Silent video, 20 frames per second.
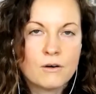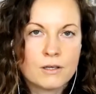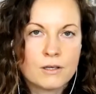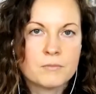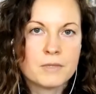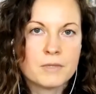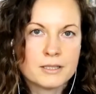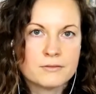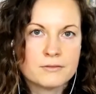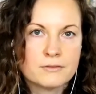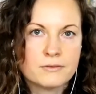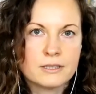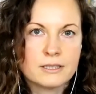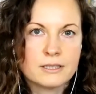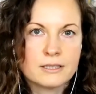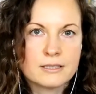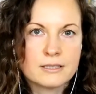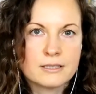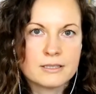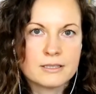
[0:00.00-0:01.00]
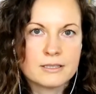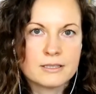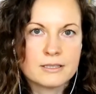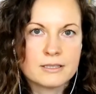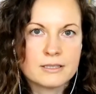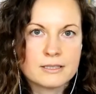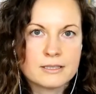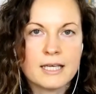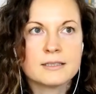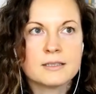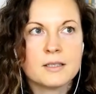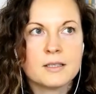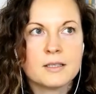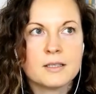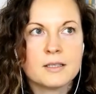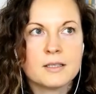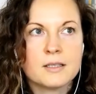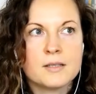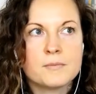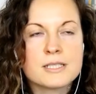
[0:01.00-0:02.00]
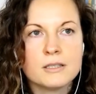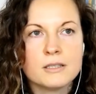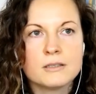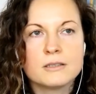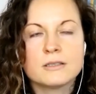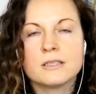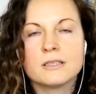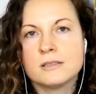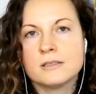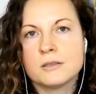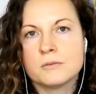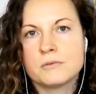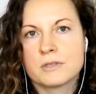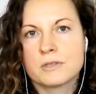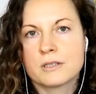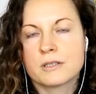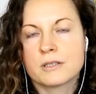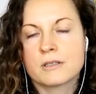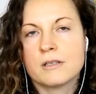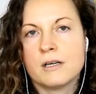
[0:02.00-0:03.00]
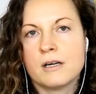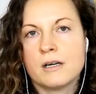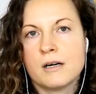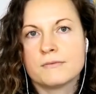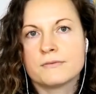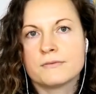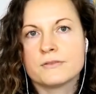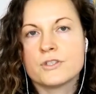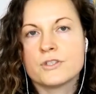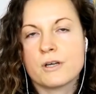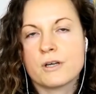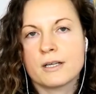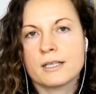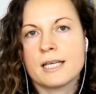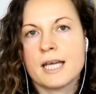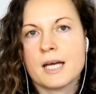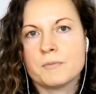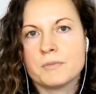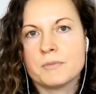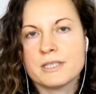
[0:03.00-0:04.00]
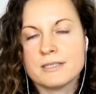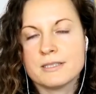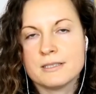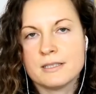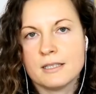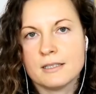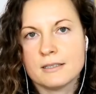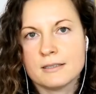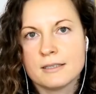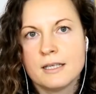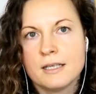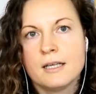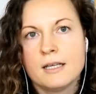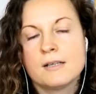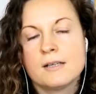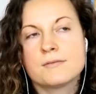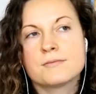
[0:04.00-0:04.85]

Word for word: on mindfulness and uh, particularly the work of jon kabat-zinn